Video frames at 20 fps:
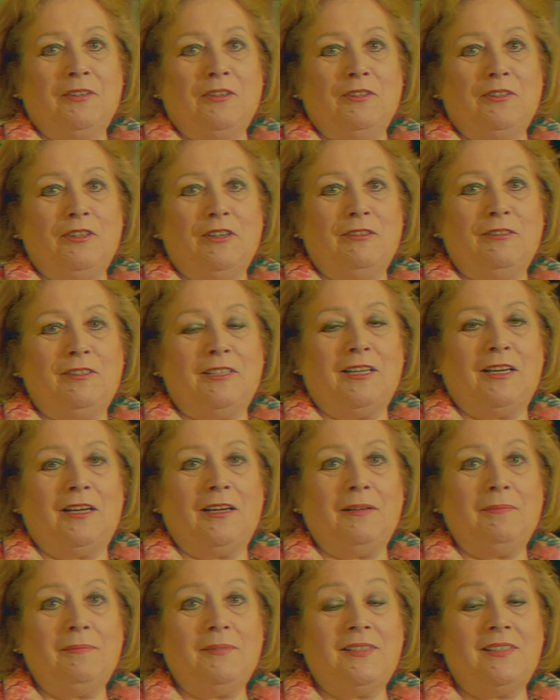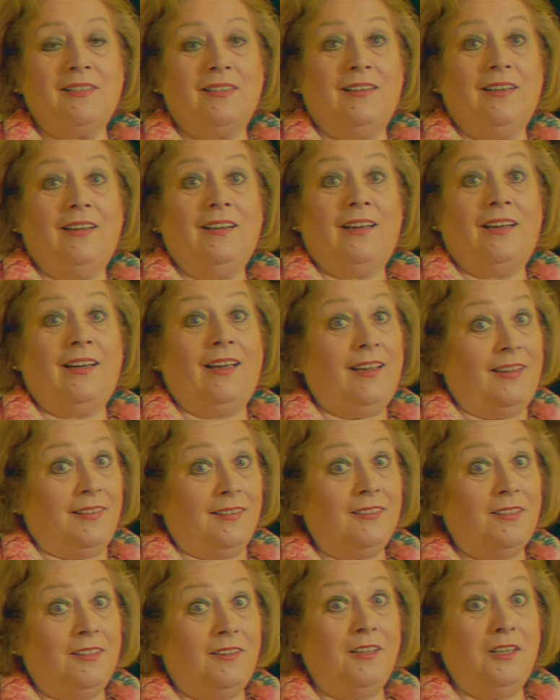the good old times
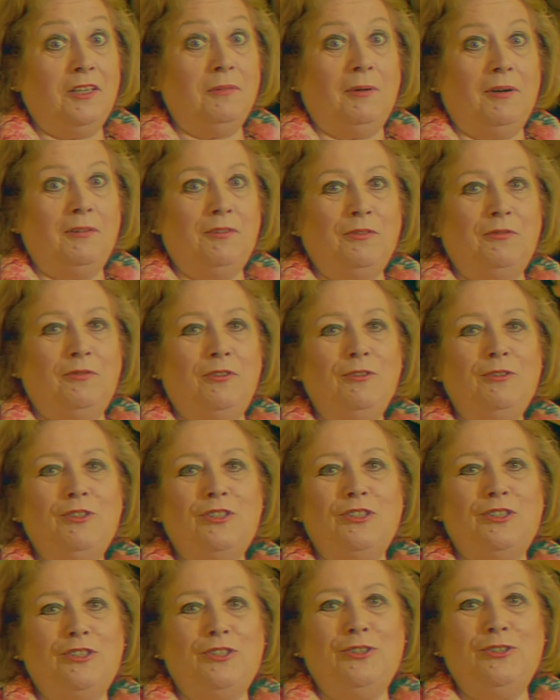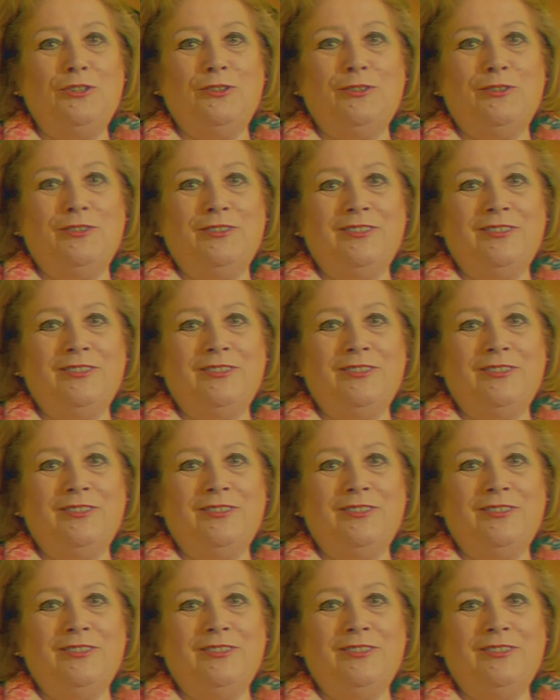and think about the future too.